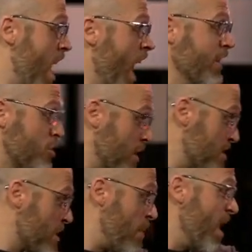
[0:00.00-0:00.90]

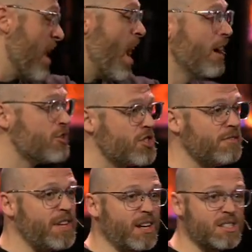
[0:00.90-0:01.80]
Hundreds upon hundreds
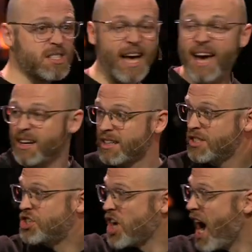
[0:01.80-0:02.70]
of years later,
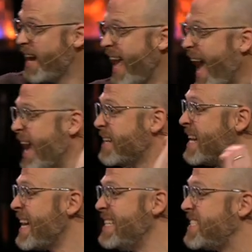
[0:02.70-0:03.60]
John 8,
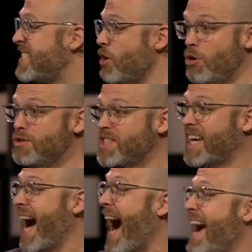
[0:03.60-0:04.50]
who's
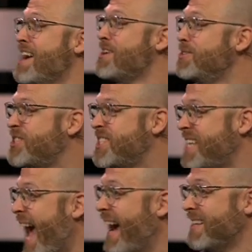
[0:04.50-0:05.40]
the guy who
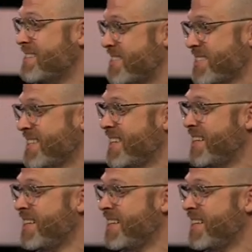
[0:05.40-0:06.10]
stands